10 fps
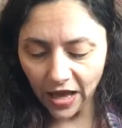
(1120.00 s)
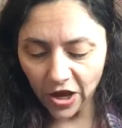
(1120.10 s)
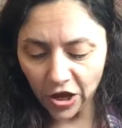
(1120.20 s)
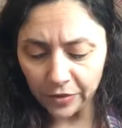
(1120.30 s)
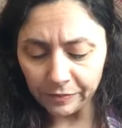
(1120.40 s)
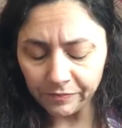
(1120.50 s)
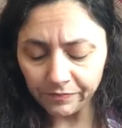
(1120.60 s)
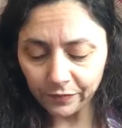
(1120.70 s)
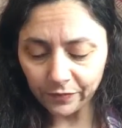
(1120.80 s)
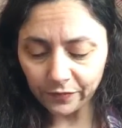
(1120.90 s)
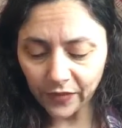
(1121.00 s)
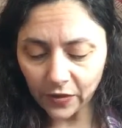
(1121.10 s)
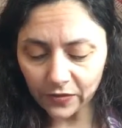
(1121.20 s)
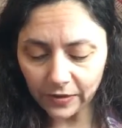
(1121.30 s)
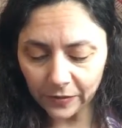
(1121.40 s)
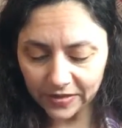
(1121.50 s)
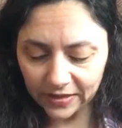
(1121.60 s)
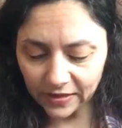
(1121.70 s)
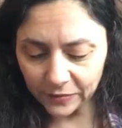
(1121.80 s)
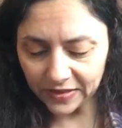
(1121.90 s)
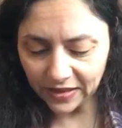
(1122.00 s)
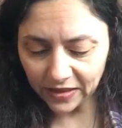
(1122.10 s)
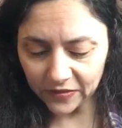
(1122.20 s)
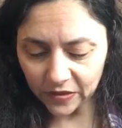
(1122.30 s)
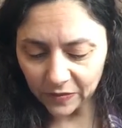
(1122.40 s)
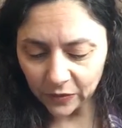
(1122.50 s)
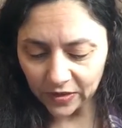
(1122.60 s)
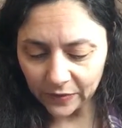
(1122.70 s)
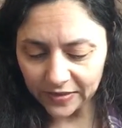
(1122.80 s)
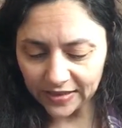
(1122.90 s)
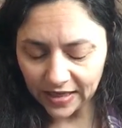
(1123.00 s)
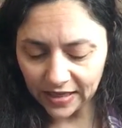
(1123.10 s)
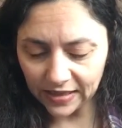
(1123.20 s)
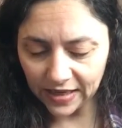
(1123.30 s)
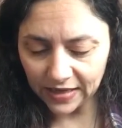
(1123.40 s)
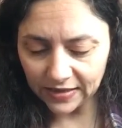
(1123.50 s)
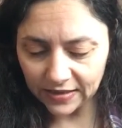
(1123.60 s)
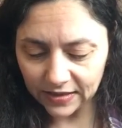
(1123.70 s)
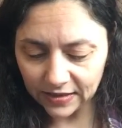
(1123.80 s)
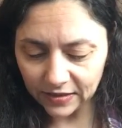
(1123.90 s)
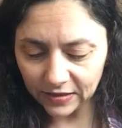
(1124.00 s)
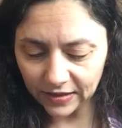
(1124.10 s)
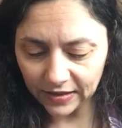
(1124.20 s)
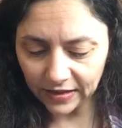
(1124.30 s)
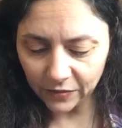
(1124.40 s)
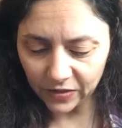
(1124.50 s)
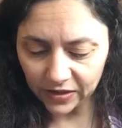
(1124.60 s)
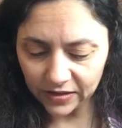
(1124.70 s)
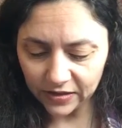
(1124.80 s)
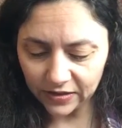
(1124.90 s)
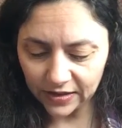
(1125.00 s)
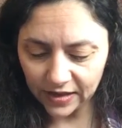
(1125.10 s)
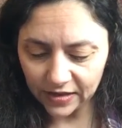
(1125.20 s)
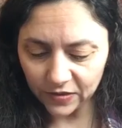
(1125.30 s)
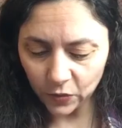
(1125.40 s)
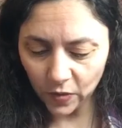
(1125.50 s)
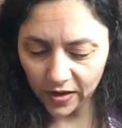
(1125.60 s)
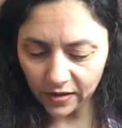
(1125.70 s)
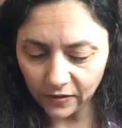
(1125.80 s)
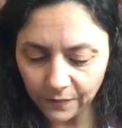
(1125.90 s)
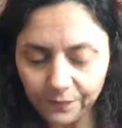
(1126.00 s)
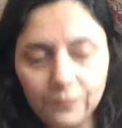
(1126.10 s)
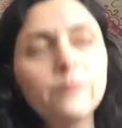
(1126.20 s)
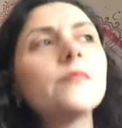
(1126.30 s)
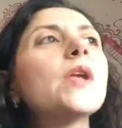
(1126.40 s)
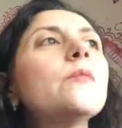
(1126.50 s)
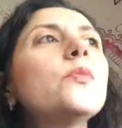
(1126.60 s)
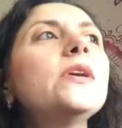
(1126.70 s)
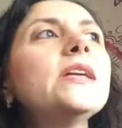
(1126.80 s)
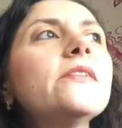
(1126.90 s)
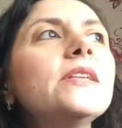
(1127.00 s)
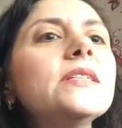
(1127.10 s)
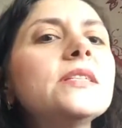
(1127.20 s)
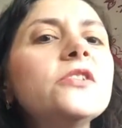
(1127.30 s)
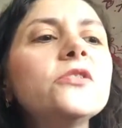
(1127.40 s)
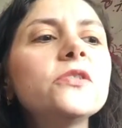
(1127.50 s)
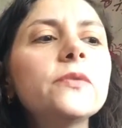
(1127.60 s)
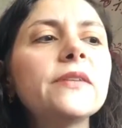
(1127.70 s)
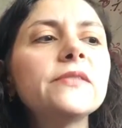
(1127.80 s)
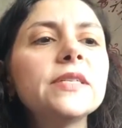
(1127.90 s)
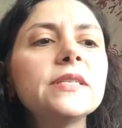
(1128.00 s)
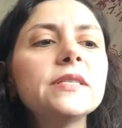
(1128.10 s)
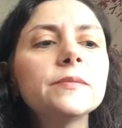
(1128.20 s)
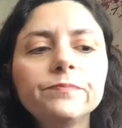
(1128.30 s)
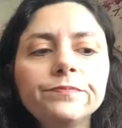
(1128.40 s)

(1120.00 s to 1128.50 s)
I was thinking of something when I was saying that I wanted to say as well. Pointing out things in your surroundings.